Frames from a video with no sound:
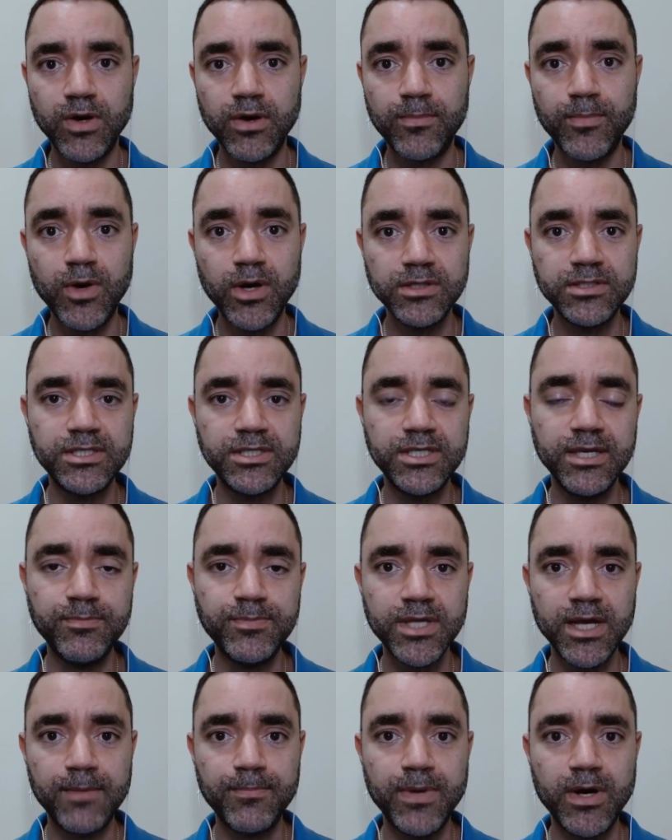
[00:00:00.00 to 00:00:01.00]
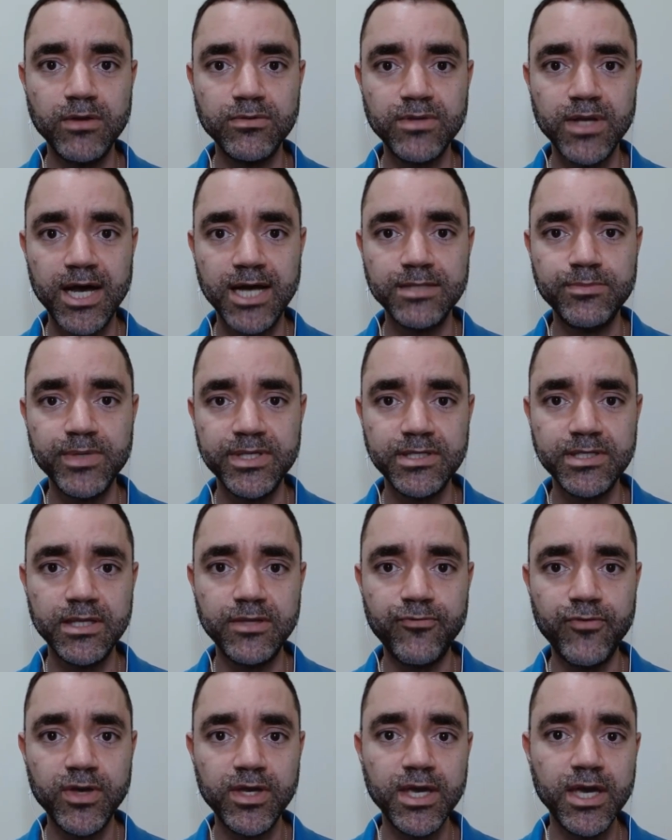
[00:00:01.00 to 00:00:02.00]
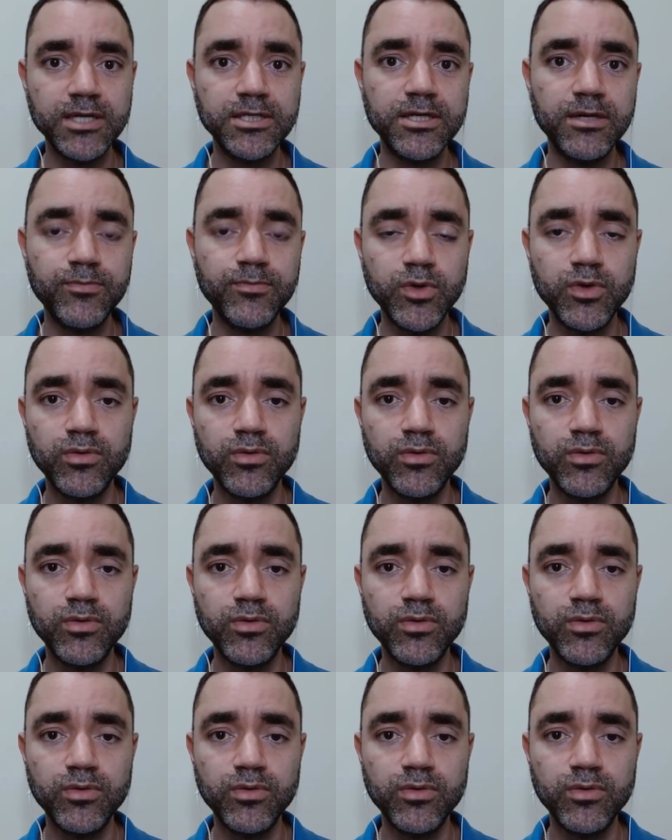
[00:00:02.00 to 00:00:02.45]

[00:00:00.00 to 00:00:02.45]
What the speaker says: or more tips about Aspen certification,